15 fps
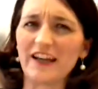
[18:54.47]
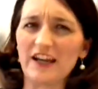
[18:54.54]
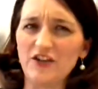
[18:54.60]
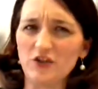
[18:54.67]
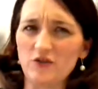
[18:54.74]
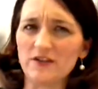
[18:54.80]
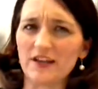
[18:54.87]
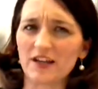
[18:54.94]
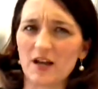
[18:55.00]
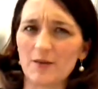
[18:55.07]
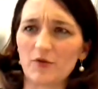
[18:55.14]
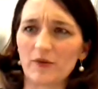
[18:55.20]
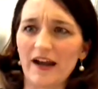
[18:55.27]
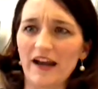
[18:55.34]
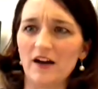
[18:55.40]
issues that come
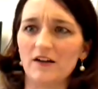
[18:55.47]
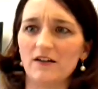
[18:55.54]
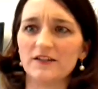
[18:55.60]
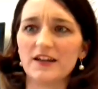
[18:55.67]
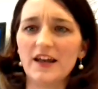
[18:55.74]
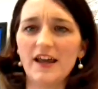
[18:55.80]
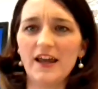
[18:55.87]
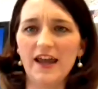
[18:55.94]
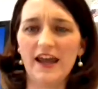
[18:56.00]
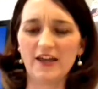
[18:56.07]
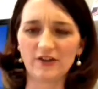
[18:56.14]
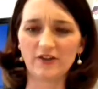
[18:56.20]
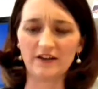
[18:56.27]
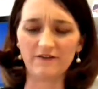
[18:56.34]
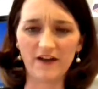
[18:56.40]
around and
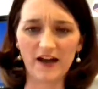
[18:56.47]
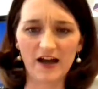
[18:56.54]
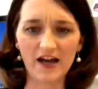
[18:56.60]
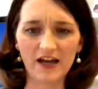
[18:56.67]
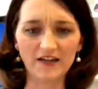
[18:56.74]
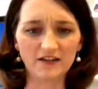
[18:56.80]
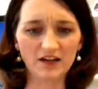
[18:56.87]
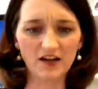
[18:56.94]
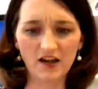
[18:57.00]
trying to find